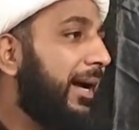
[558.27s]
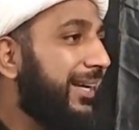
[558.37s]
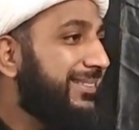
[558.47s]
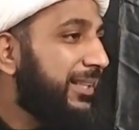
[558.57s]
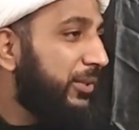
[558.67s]

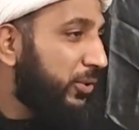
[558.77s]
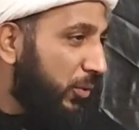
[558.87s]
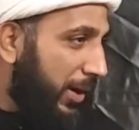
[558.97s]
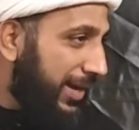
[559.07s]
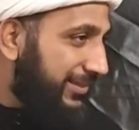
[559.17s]
I said, you know
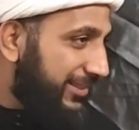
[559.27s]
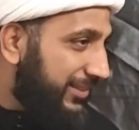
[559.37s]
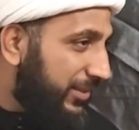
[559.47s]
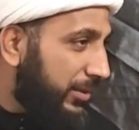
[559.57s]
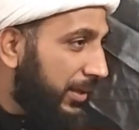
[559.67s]
why,
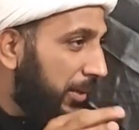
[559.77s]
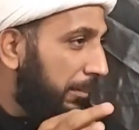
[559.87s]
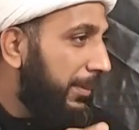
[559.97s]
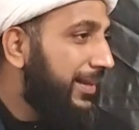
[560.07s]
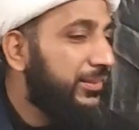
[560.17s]
sister?
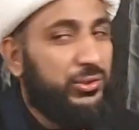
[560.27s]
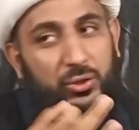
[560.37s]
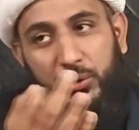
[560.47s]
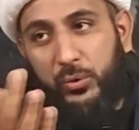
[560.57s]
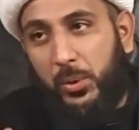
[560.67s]
Because
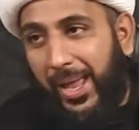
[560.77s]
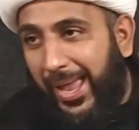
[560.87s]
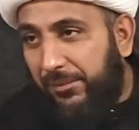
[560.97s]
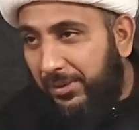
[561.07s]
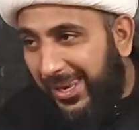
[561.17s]
you
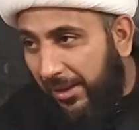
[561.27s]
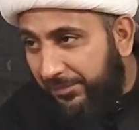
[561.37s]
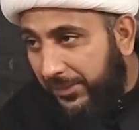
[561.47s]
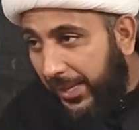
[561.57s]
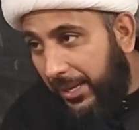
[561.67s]
have
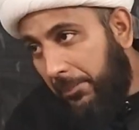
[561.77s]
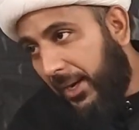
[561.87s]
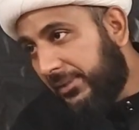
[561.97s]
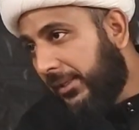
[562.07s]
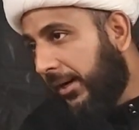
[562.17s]
left the
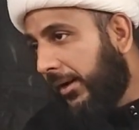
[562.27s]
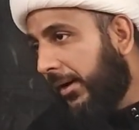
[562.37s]
ibadah.